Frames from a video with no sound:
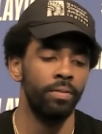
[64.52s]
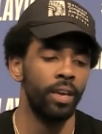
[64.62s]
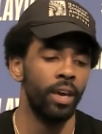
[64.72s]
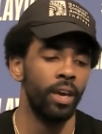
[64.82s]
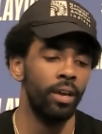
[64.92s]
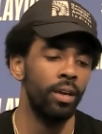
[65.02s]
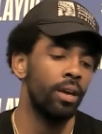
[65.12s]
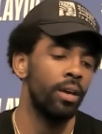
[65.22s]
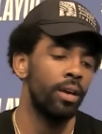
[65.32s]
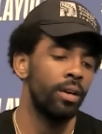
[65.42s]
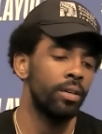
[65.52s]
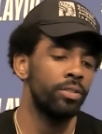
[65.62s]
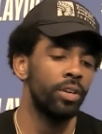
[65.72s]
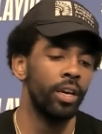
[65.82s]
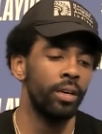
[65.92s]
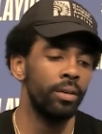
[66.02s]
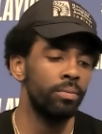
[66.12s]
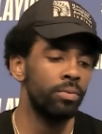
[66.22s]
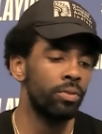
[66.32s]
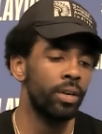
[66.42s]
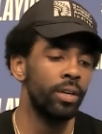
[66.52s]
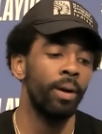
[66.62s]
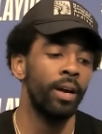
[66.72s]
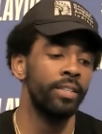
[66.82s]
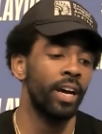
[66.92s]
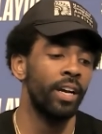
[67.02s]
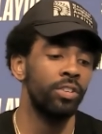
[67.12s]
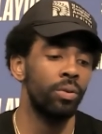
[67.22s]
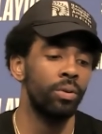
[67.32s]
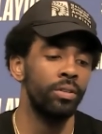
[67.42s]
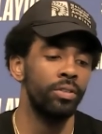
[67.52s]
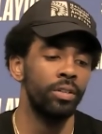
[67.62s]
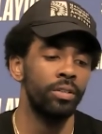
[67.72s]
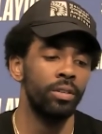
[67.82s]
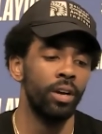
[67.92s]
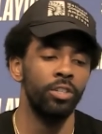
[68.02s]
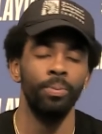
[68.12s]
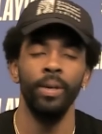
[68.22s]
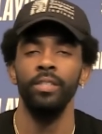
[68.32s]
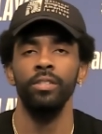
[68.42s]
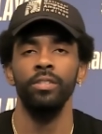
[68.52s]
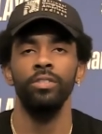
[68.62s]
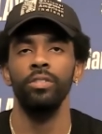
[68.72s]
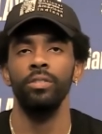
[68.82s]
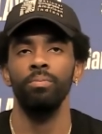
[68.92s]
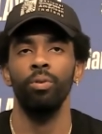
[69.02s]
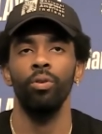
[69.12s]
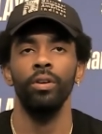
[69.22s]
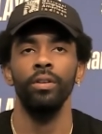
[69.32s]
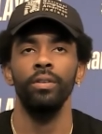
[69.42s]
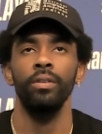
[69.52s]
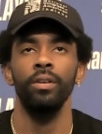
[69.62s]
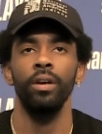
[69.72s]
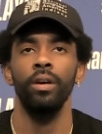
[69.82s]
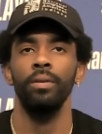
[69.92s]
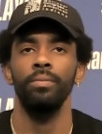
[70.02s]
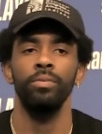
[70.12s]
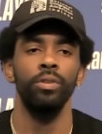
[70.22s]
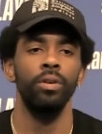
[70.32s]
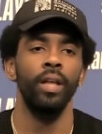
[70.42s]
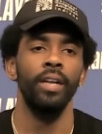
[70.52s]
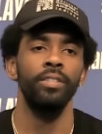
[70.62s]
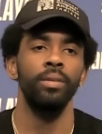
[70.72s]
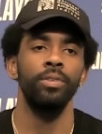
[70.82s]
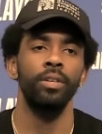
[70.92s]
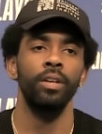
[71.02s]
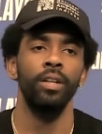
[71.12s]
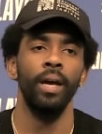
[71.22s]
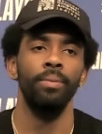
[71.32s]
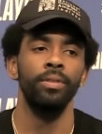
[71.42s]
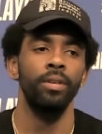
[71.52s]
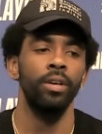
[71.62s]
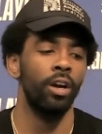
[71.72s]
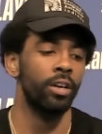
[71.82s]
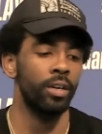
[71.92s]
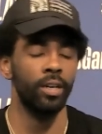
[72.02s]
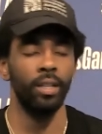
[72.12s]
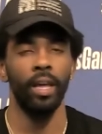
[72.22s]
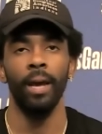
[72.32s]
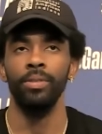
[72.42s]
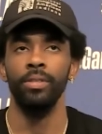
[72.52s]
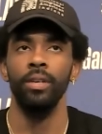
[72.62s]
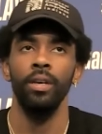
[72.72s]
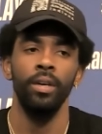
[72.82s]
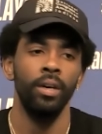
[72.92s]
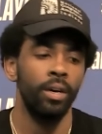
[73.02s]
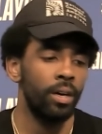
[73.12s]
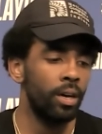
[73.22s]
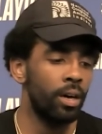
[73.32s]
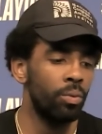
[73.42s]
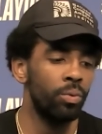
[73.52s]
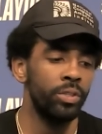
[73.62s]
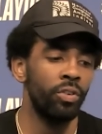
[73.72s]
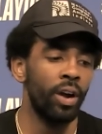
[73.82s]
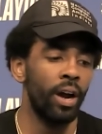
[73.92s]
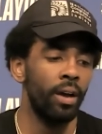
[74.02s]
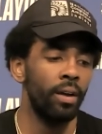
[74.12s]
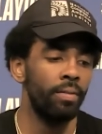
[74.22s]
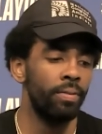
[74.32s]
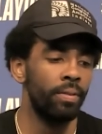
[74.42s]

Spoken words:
Kay, James, or anybody's ISOing, just our spacing is just important. You know, a lot of teams are going to collapse when we drive.